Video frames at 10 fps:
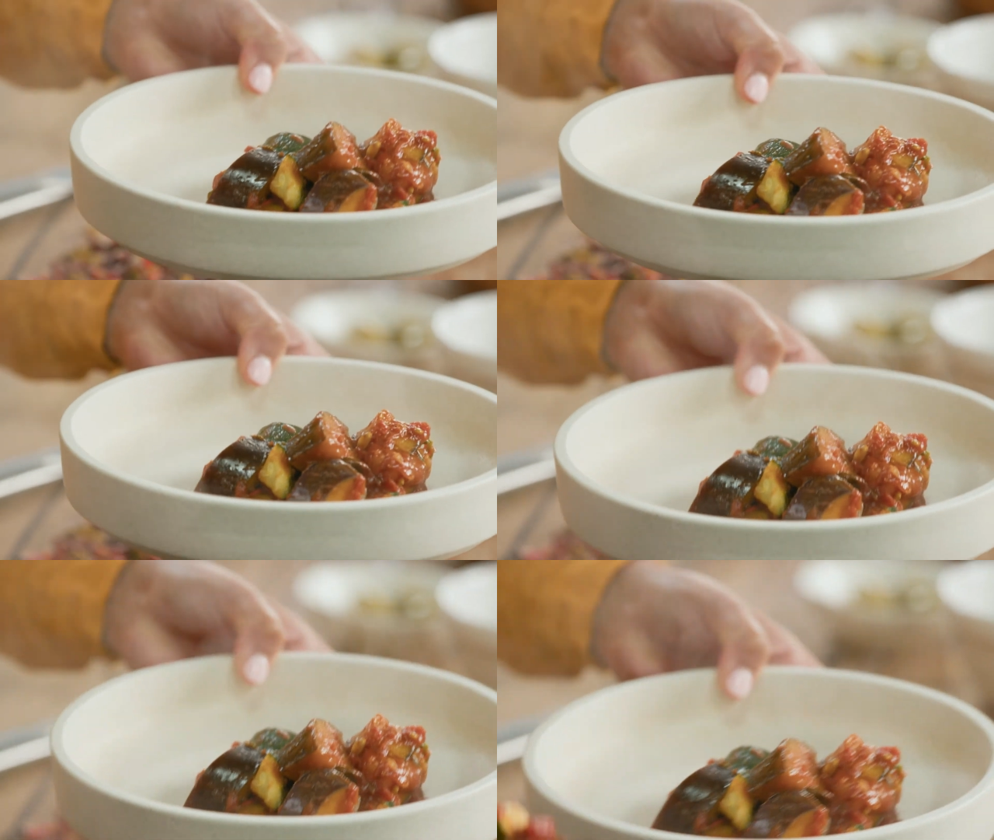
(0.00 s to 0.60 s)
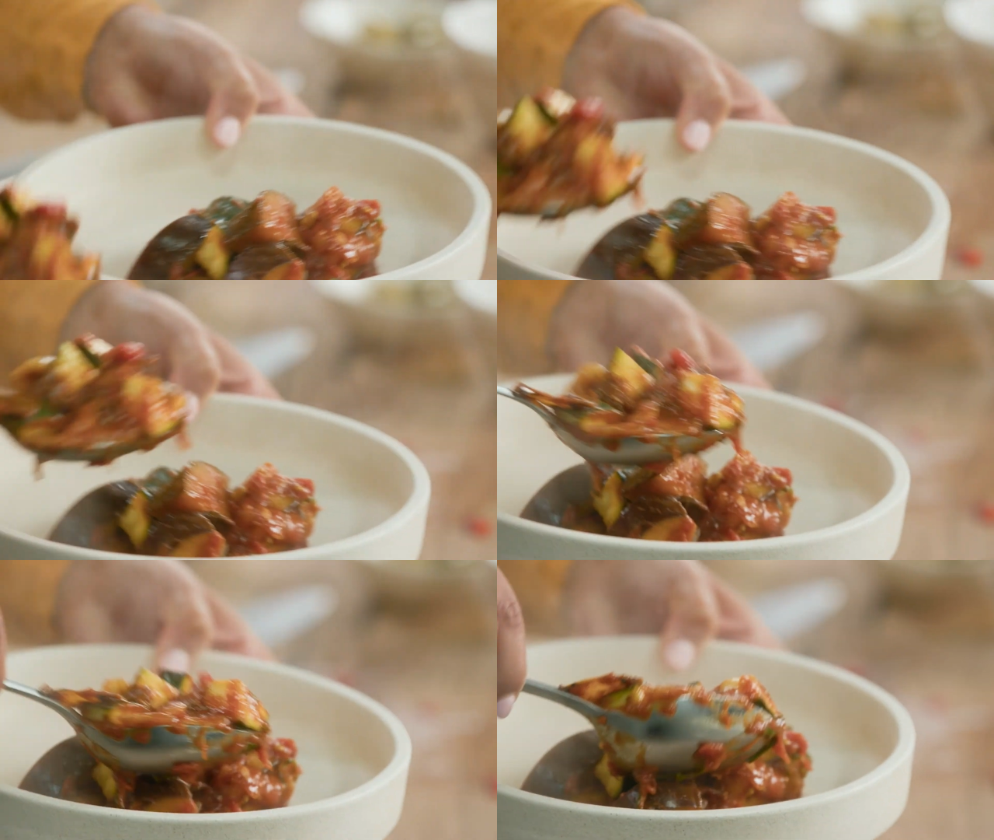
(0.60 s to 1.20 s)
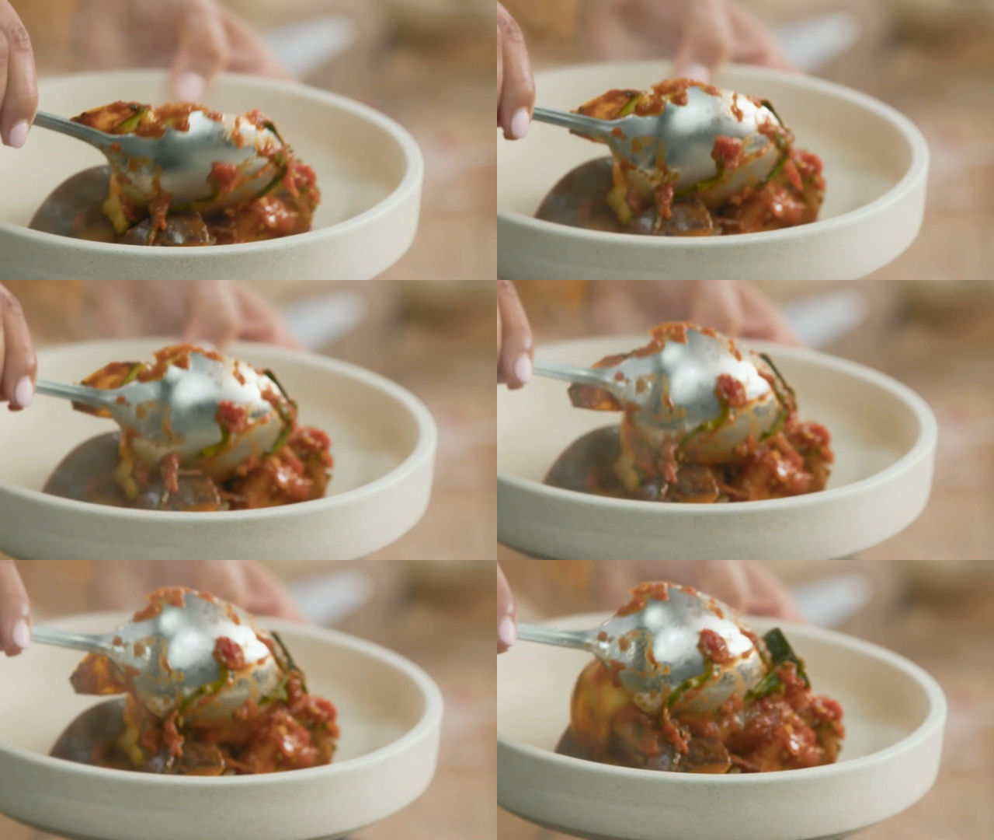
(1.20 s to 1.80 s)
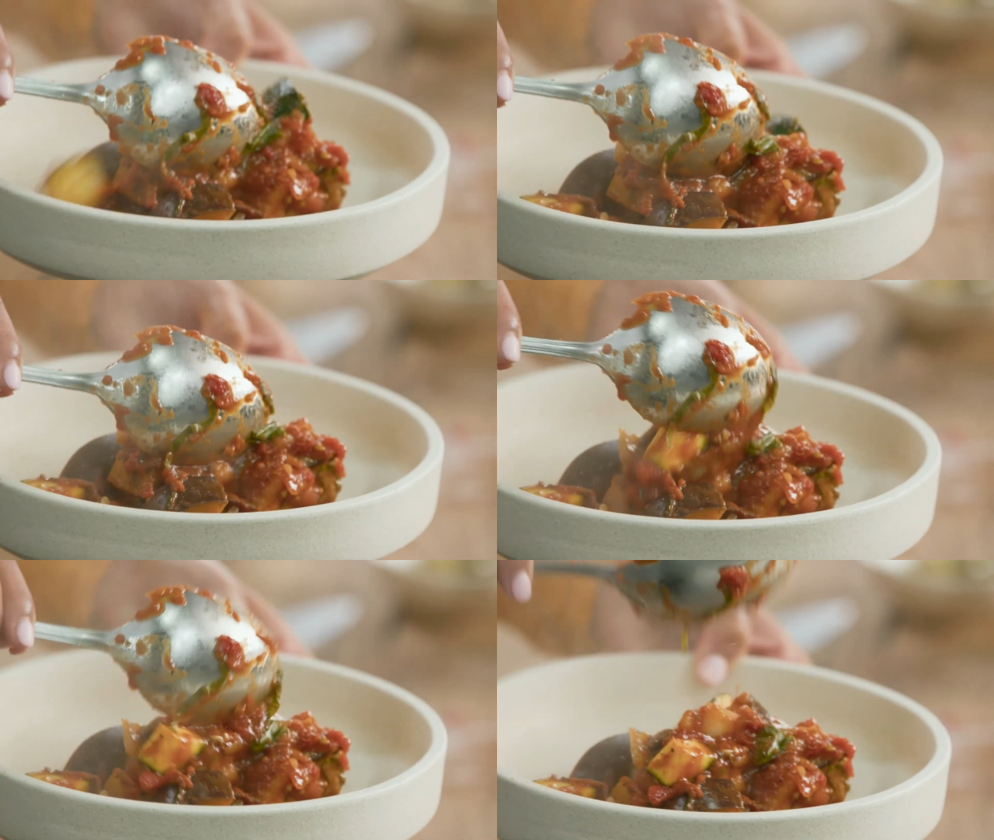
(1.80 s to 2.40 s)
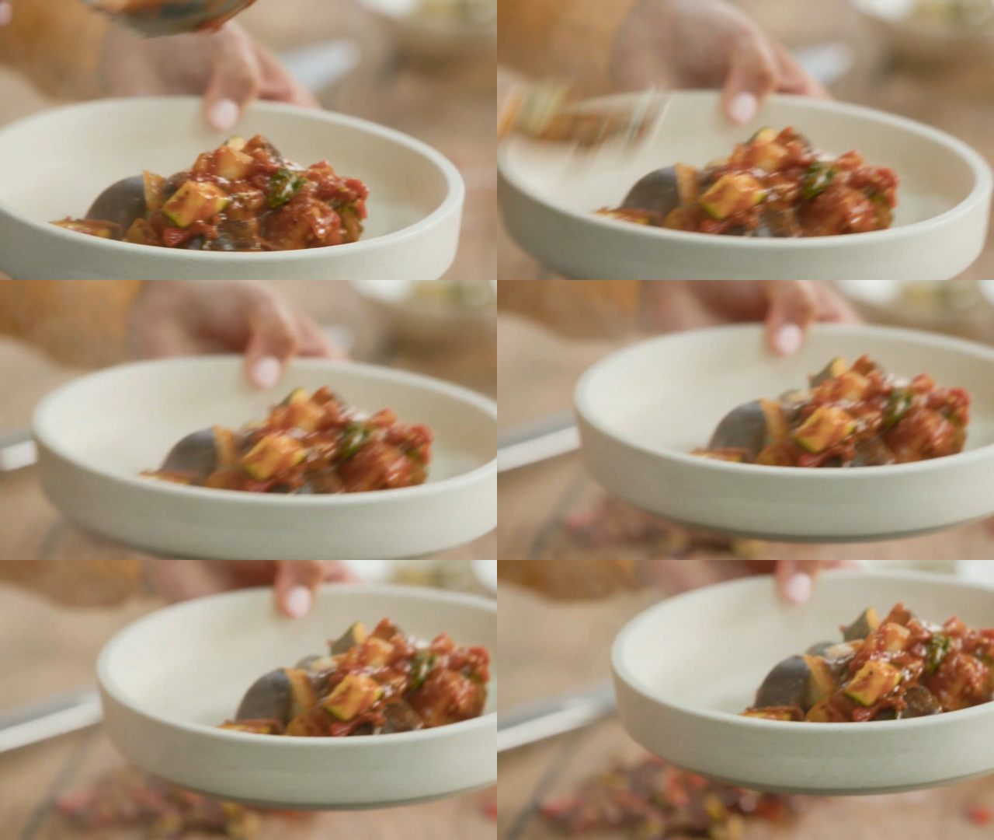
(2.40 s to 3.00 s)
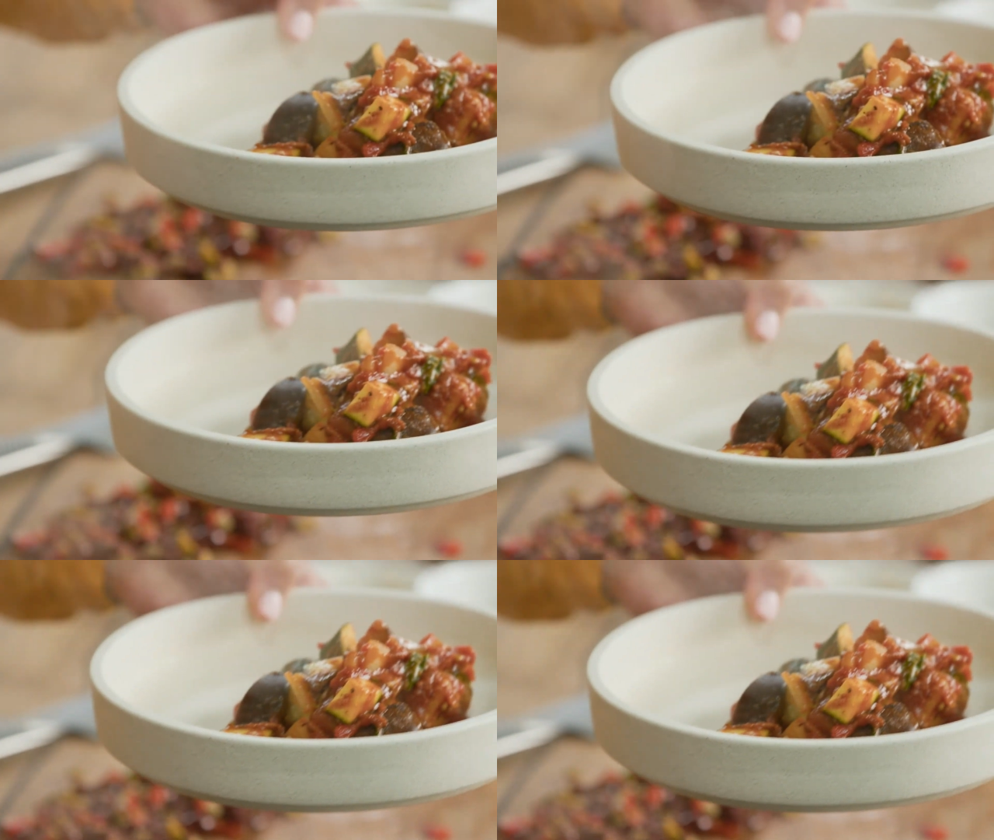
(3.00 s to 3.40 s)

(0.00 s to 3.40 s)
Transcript: [unreadable: no face in view]